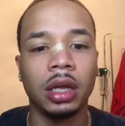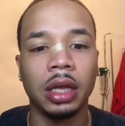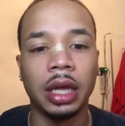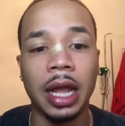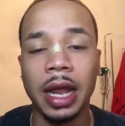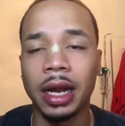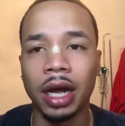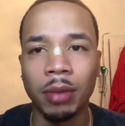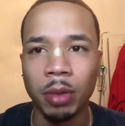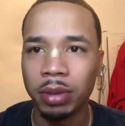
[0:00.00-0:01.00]
And
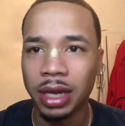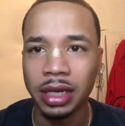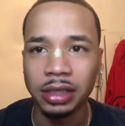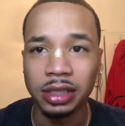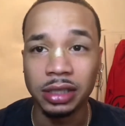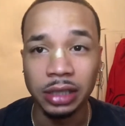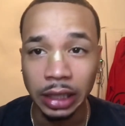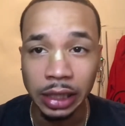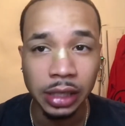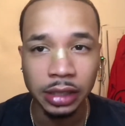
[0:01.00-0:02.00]
I'm applying
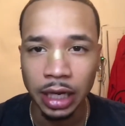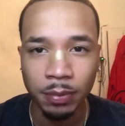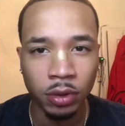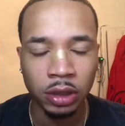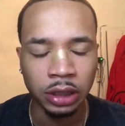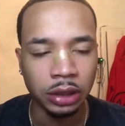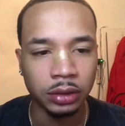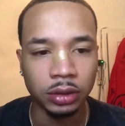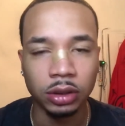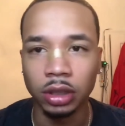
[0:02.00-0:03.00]
sticky tape on it
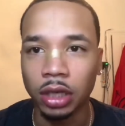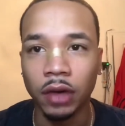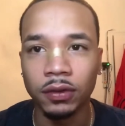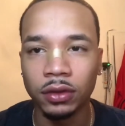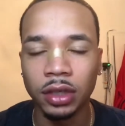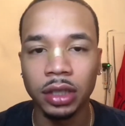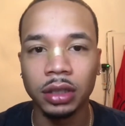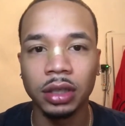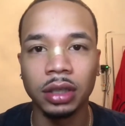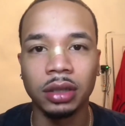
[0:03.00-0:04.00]
to cover it.
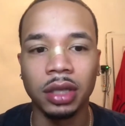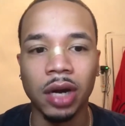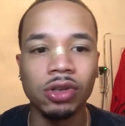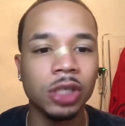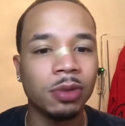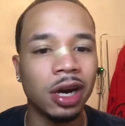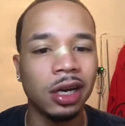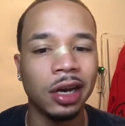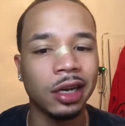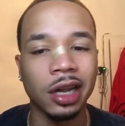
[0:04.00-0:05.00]
That was probably
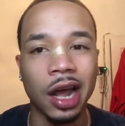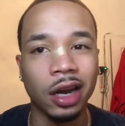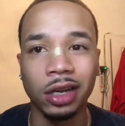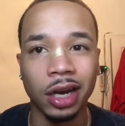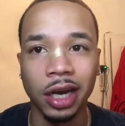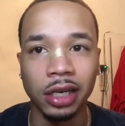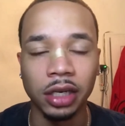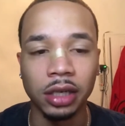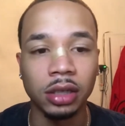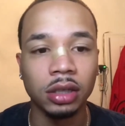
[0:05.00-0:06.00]
like not a good
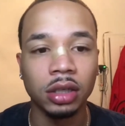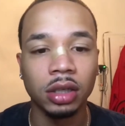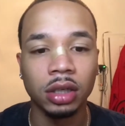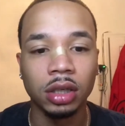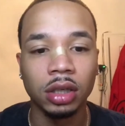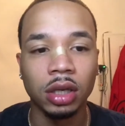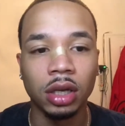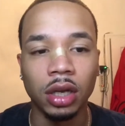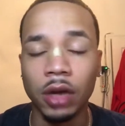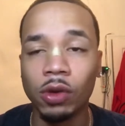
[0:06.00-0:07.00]
idea.
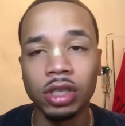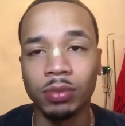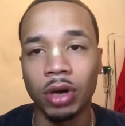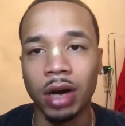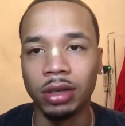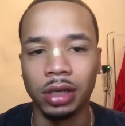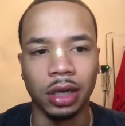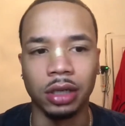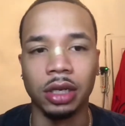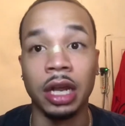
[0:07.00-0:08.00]
It wasn't
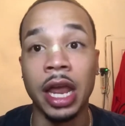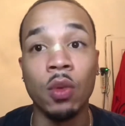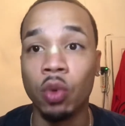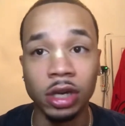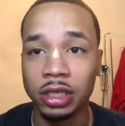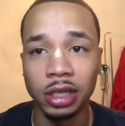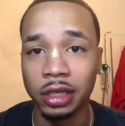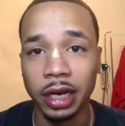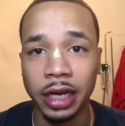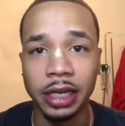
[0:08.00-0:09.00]
a
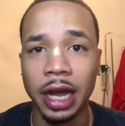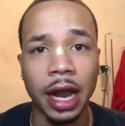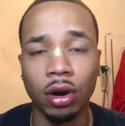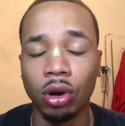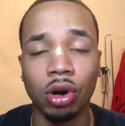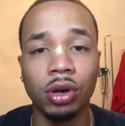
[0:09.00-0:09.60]
good idea at all,